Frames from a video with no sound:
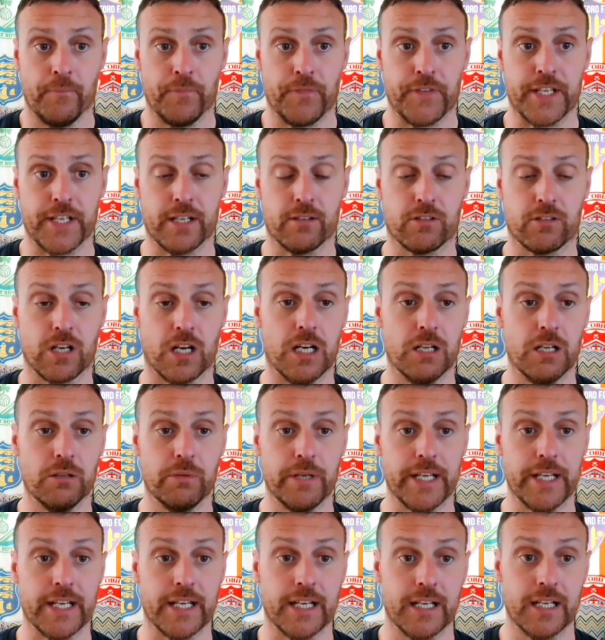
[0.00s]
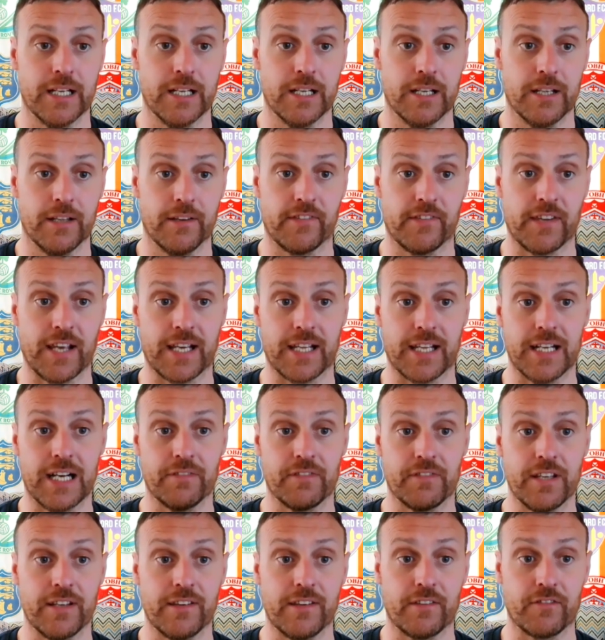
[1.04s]
Galway second
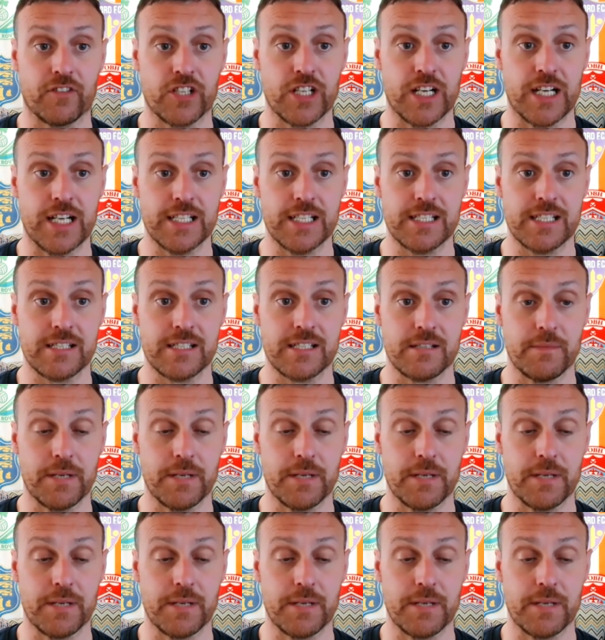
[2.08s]
half did have chances.